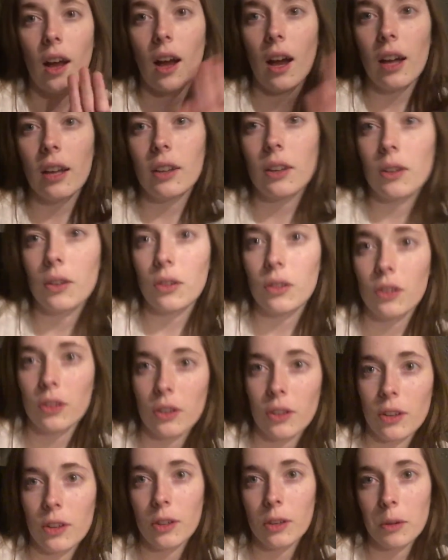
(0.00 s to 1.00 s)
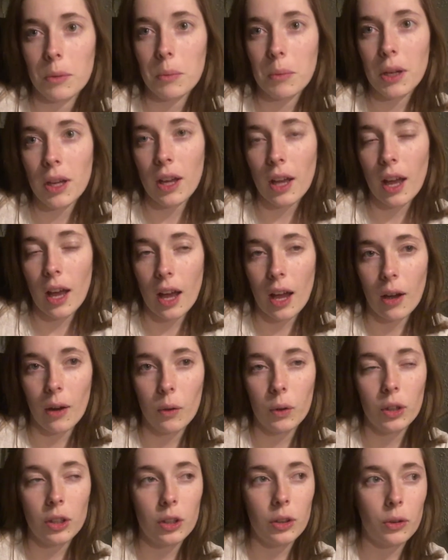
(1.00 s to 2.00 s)
Hi YouTube,
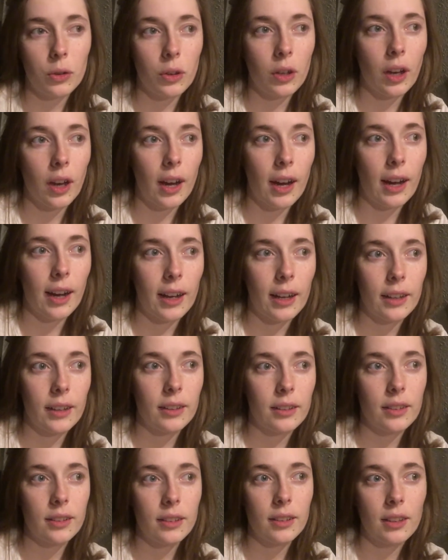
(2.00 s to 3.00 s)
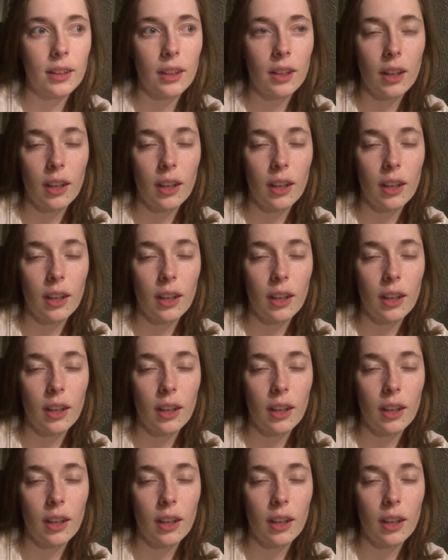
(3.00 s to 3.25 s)
how are you guys?